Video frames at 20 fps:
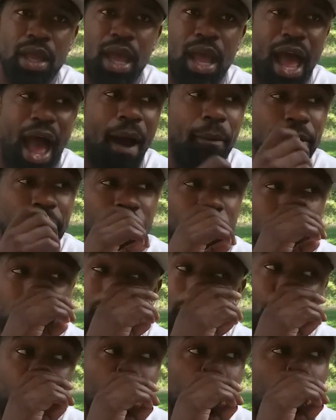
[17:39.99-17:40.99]
I was gonna
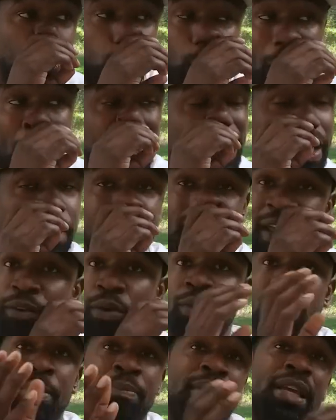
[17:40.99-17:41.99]
drop out the tournament. I didn't never
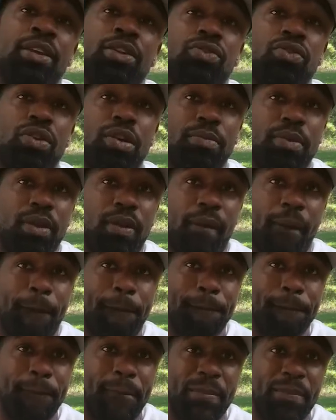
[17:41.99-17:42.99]
want to be in a tournament.
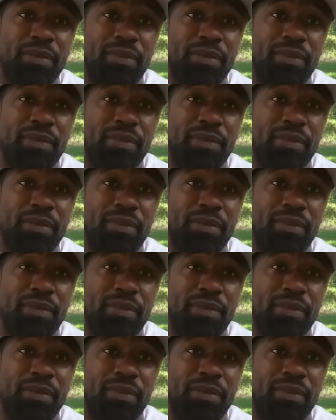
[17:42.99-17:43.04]
Yeah.